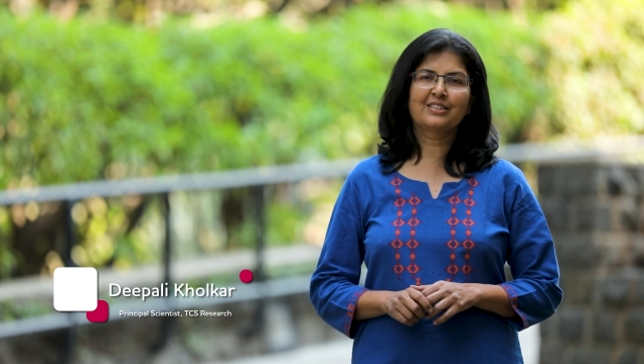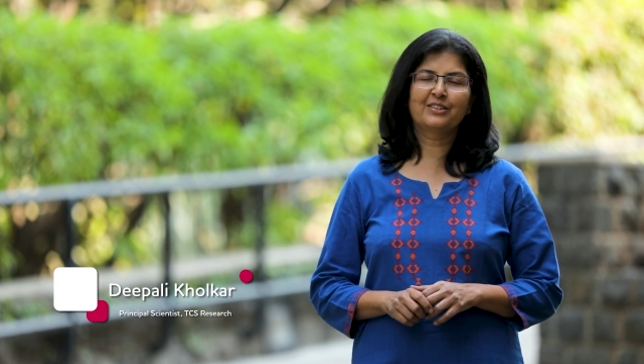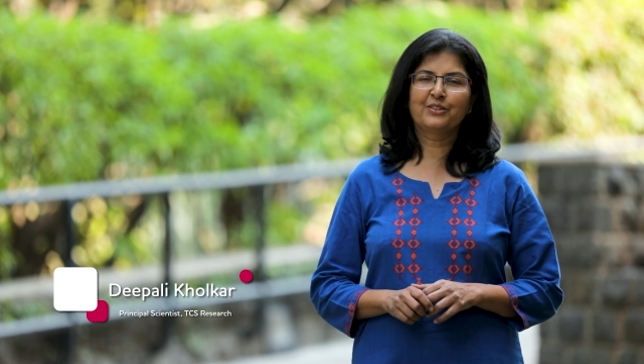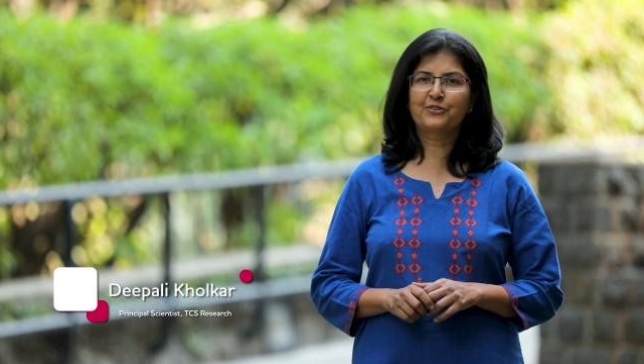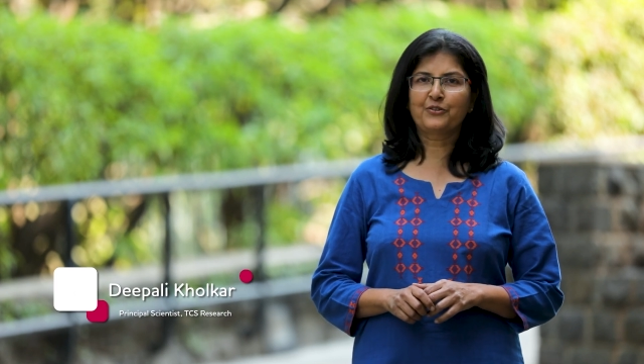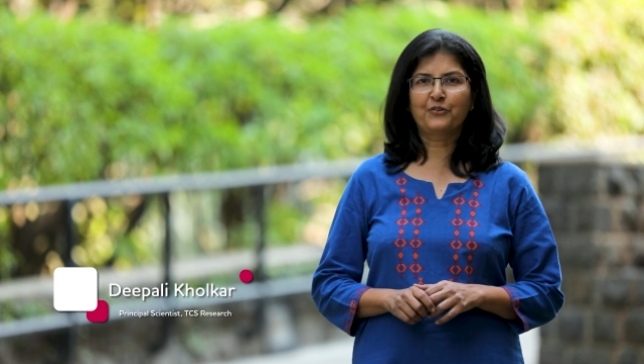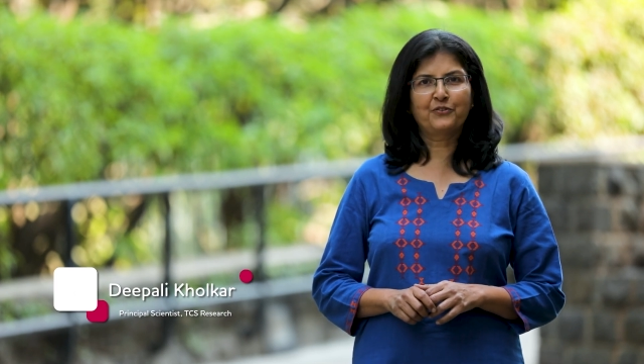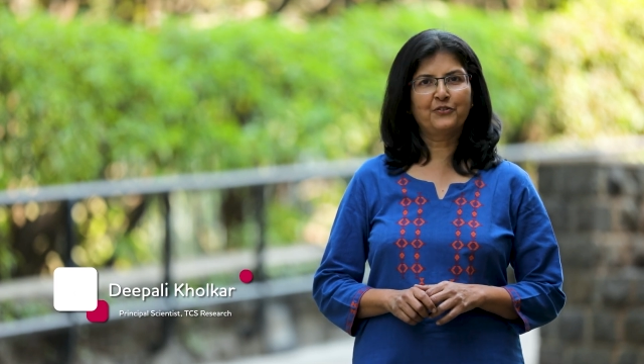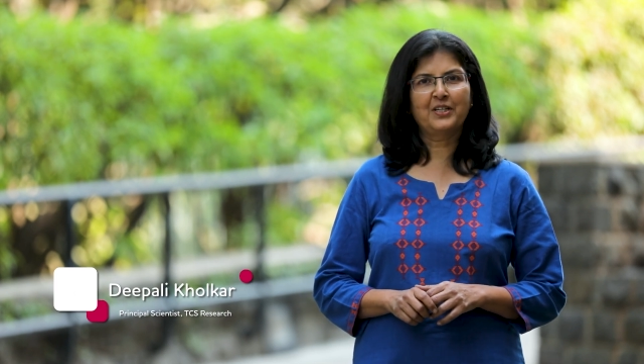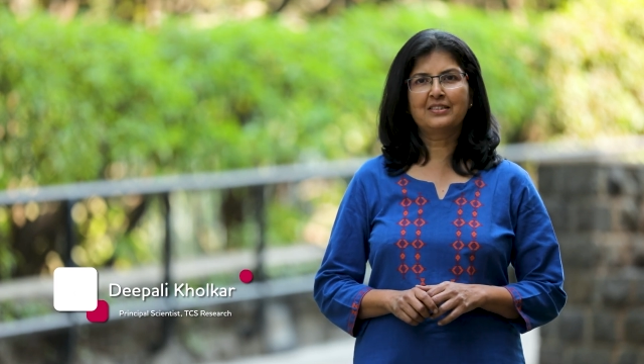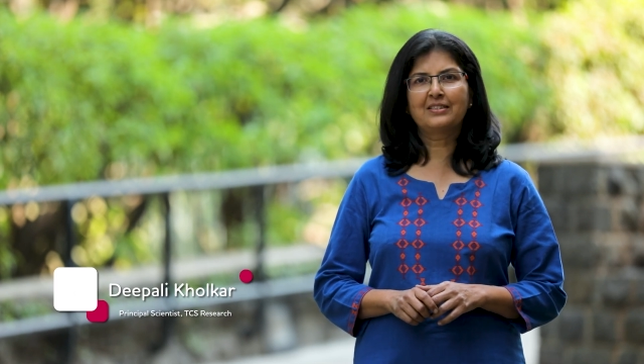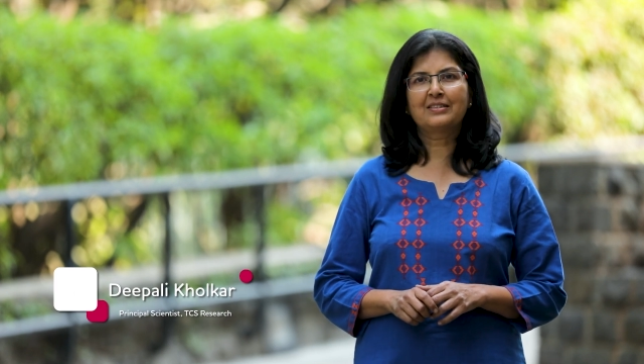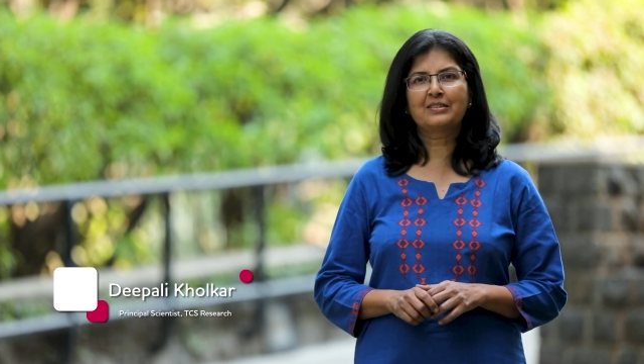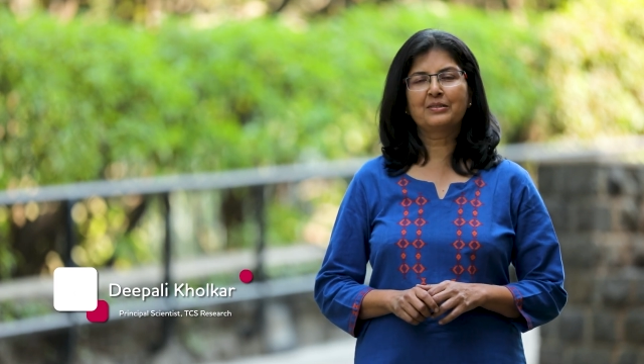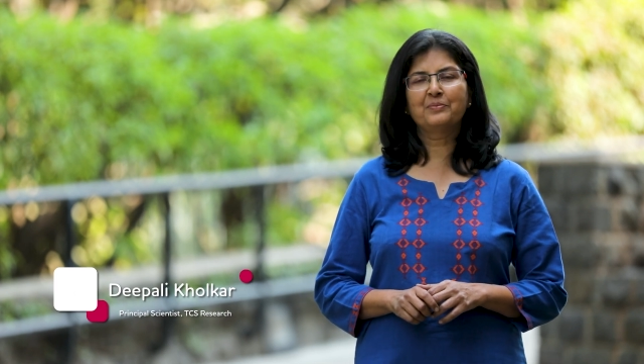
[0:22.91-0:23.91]
and the Software
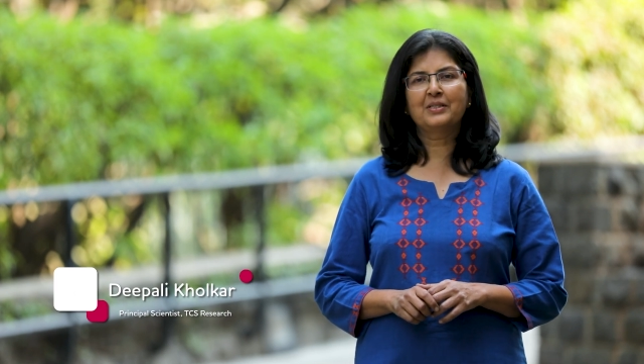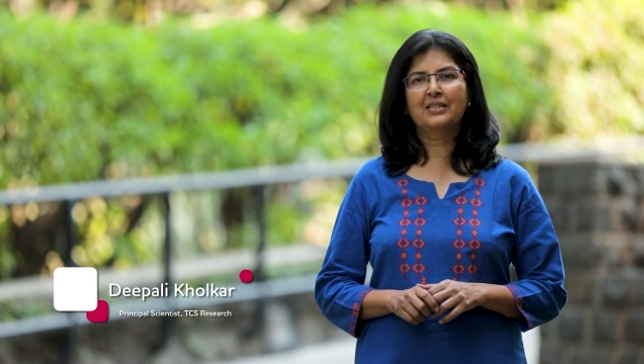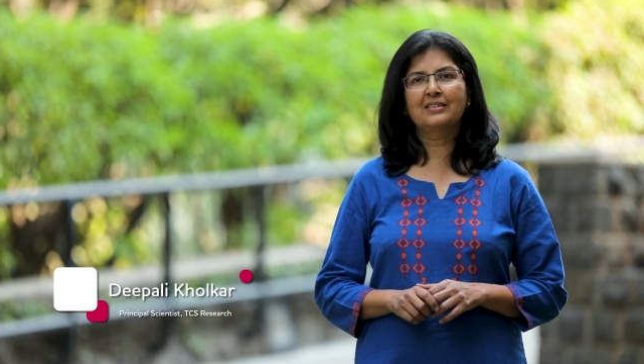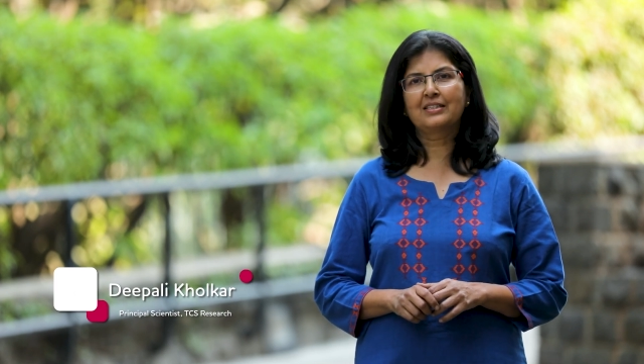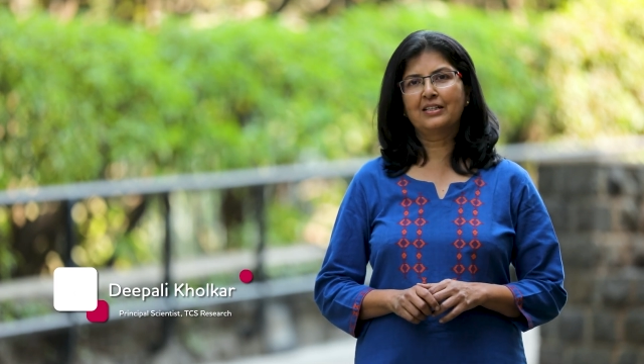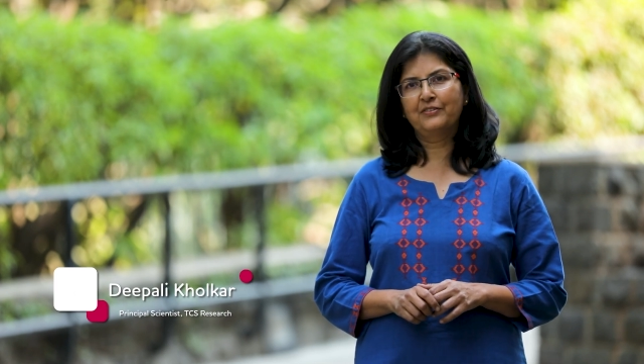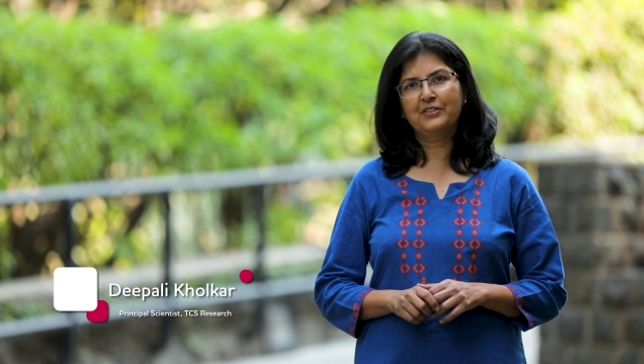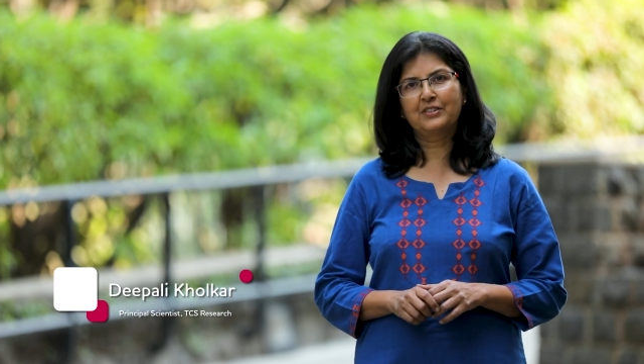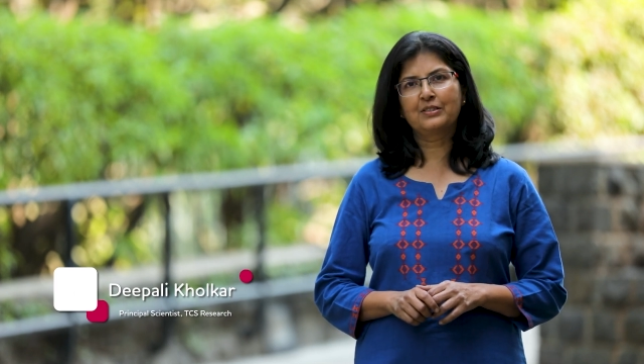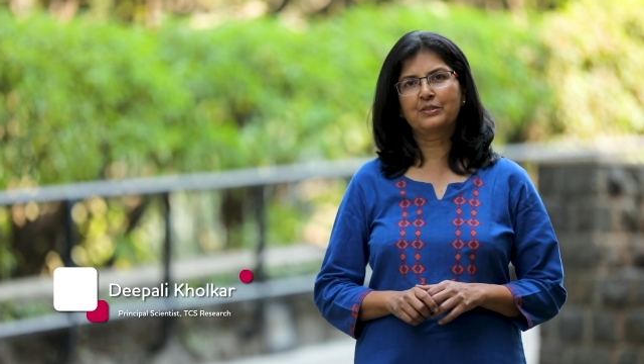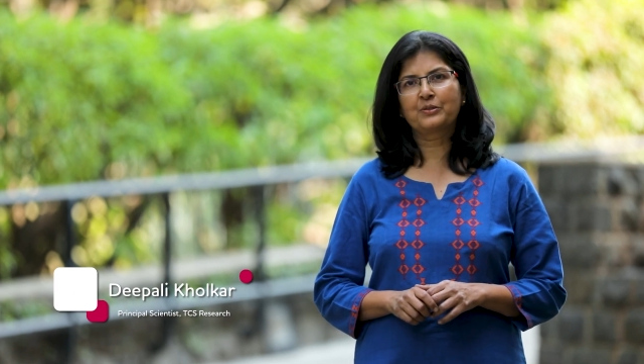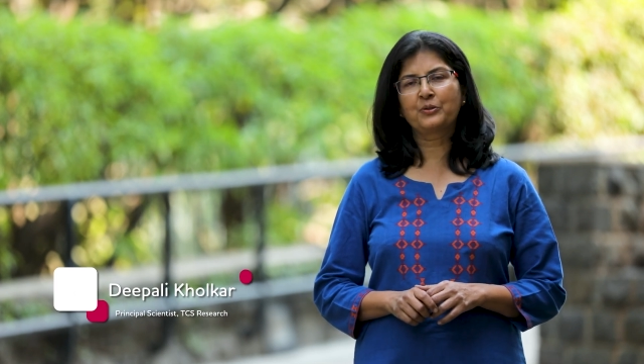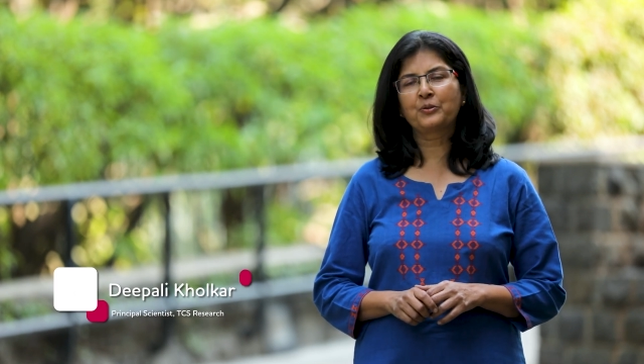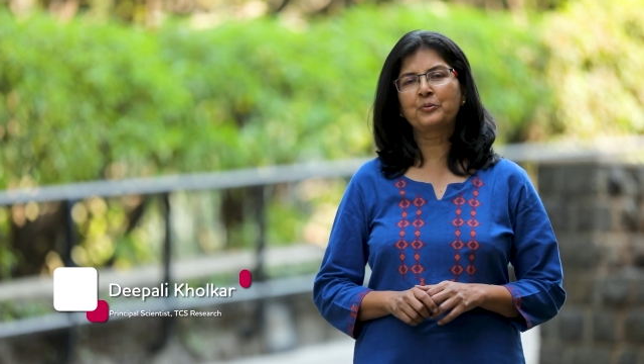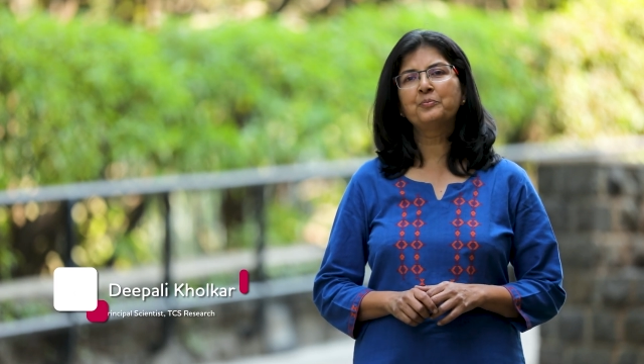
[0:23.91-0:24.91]
Systems and
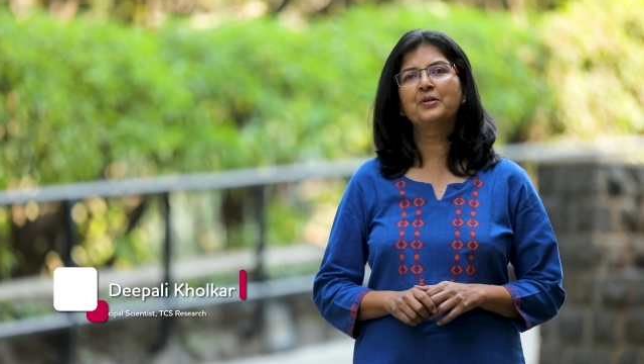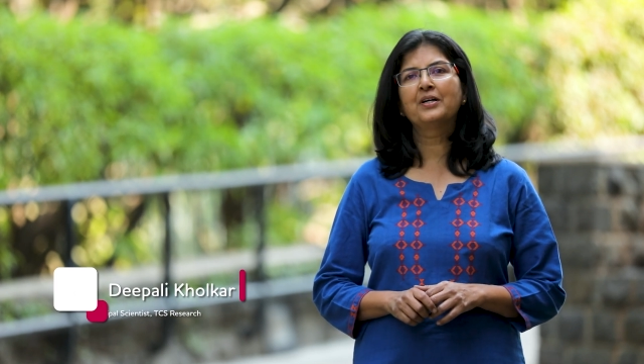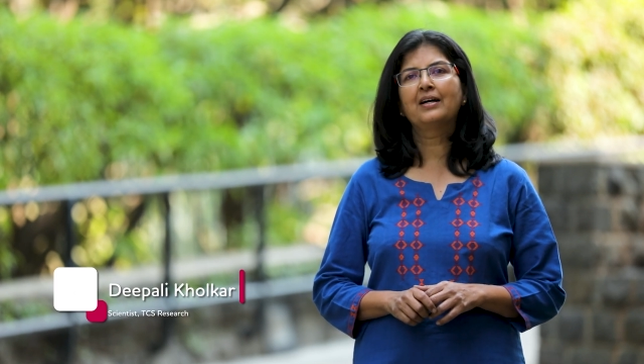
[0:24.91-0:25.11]
Services Group.